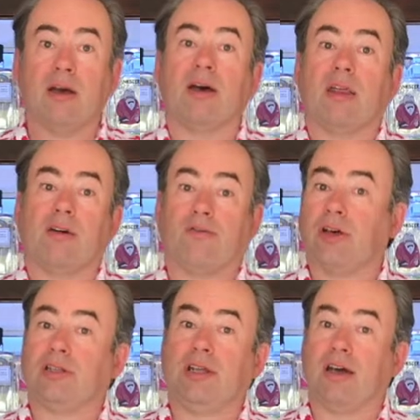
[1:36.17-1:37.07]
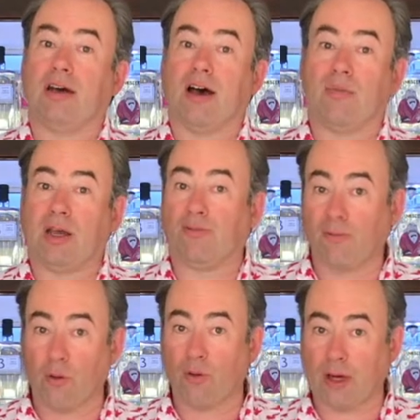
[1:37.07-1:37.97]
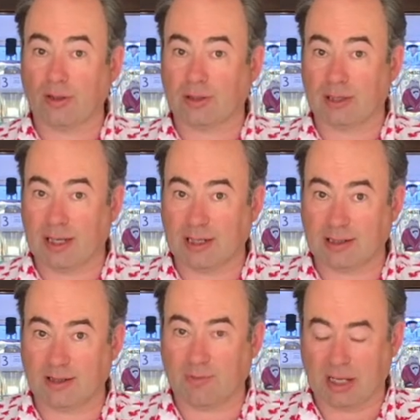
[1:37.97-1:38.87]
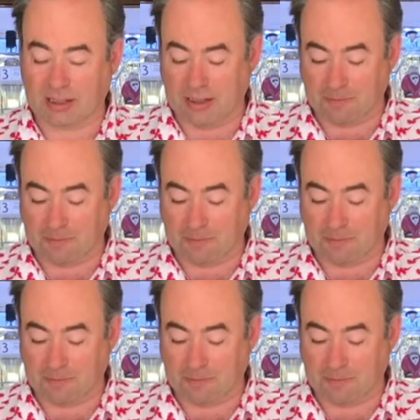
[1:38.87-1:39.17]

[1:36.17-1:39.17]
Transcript: that first year I made 4,000 litres of Pinkster.